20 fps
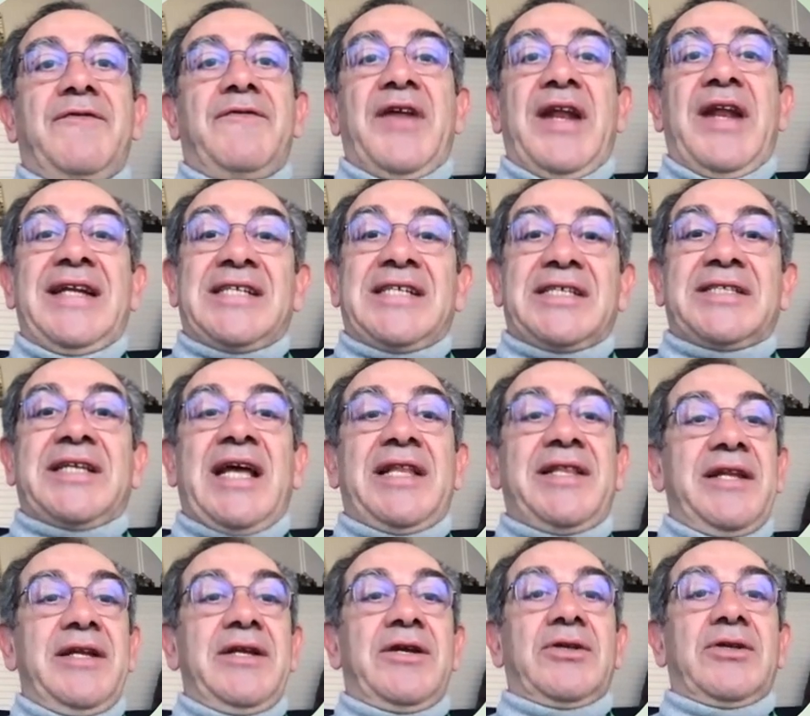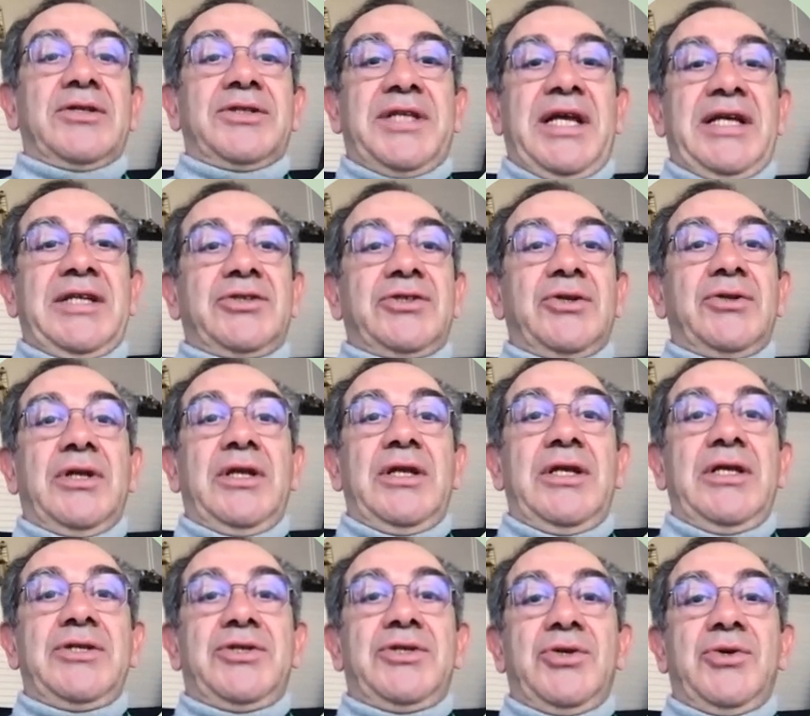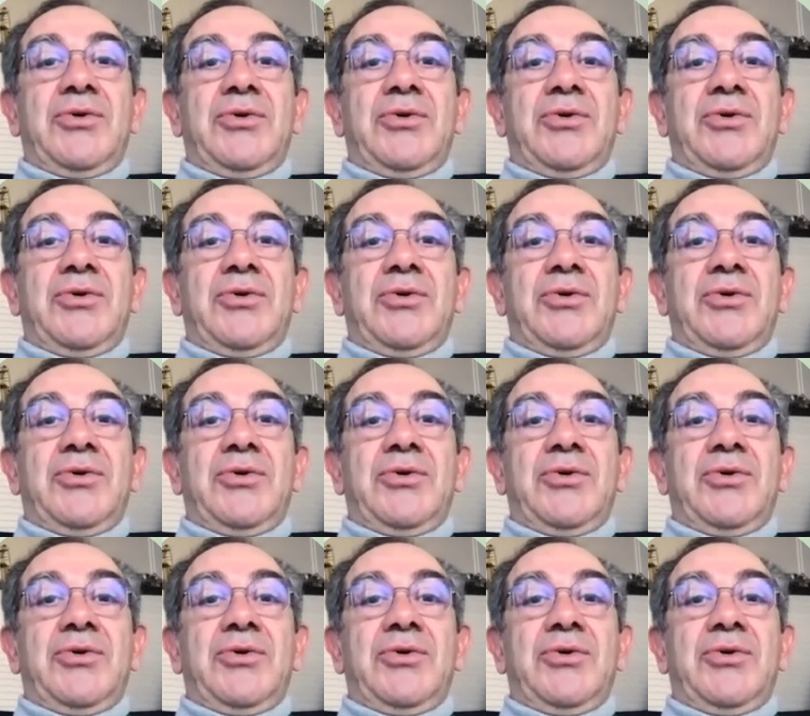The differential scattering cross-section is